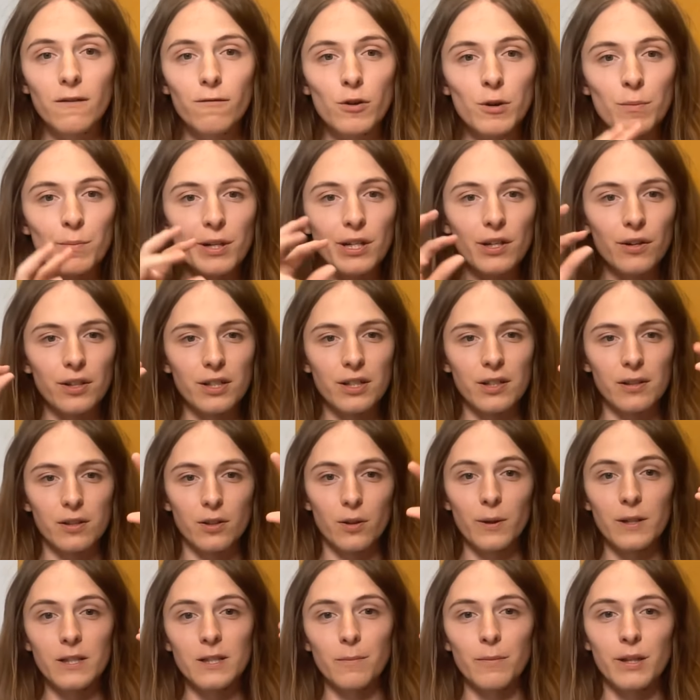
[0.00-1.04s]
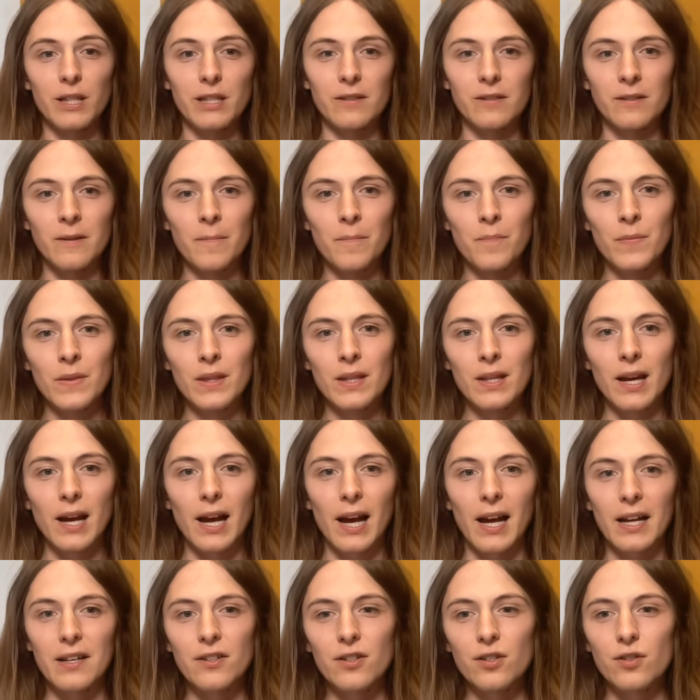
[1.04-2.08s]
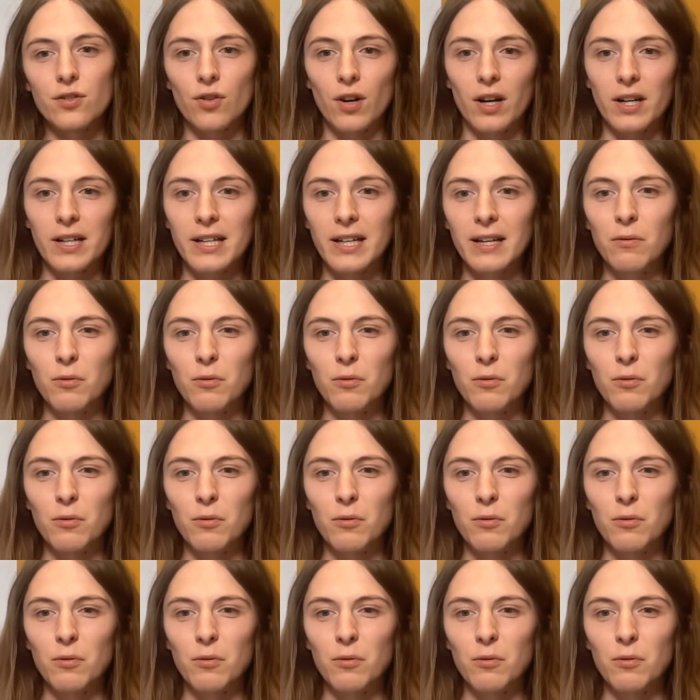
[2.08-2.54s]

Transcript: We've been doing some of this hand tracking,